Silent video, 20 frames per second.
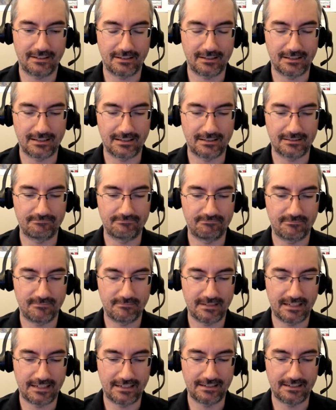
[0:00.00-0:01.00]
and
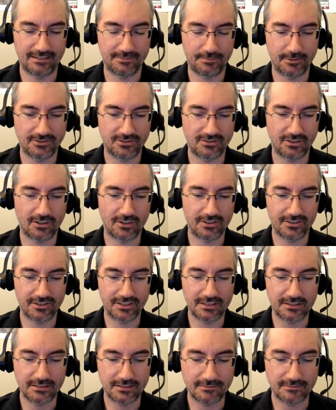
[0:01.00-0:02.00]
it exposes all
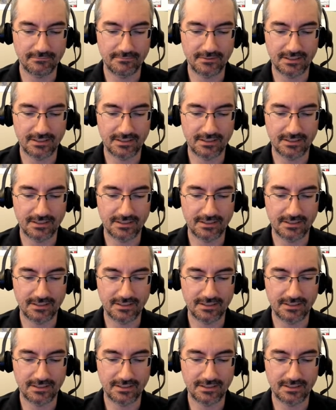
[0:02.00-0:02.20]
the